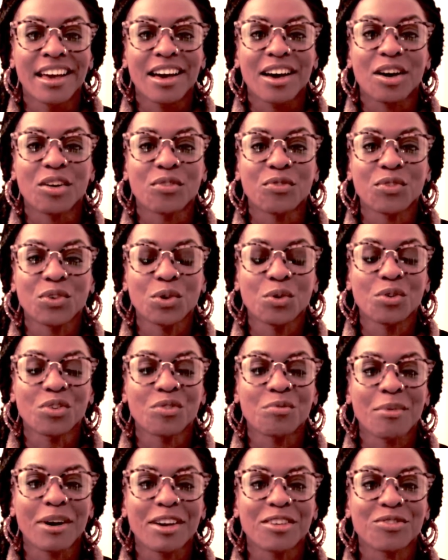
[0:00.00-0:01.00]
A few of
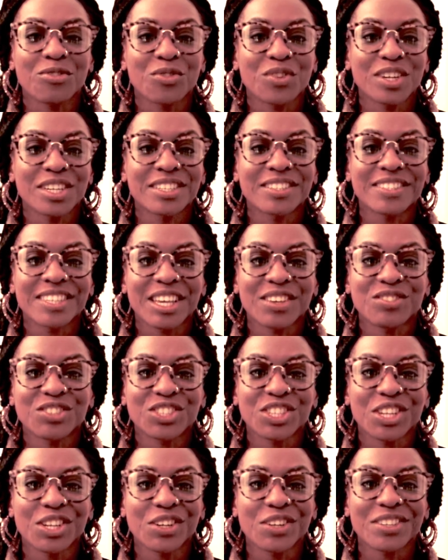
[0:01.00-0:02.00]
my friends have
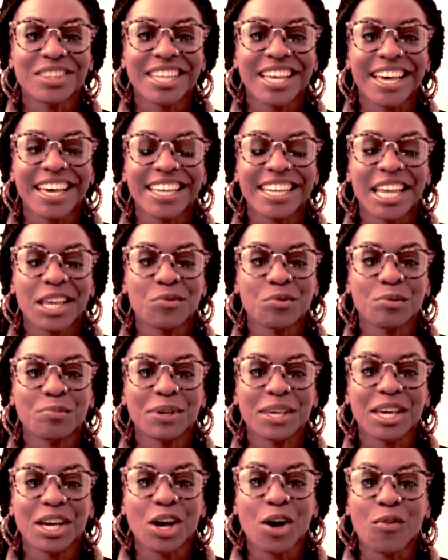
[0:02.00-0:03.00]
shared that it would
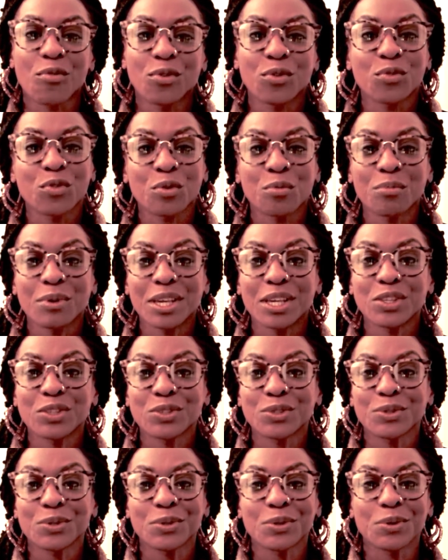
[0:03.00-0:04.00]
be helpful for me
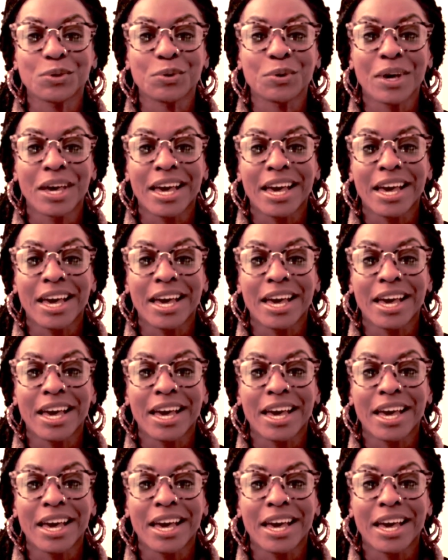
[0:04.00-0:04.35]
to